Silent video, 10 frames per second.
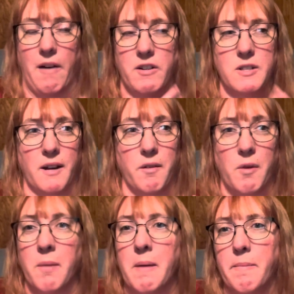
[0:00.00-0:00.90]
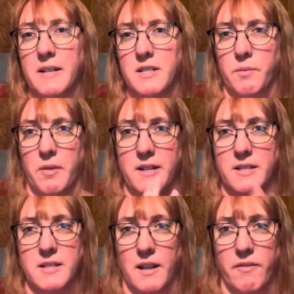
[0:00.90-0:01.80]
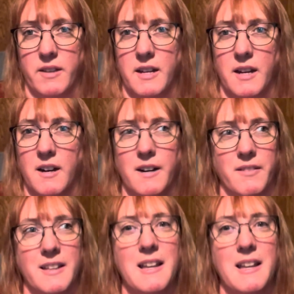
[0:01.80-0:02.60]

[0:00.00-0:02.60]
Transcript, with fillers: was like one of my biggest surprises of the year. I don't think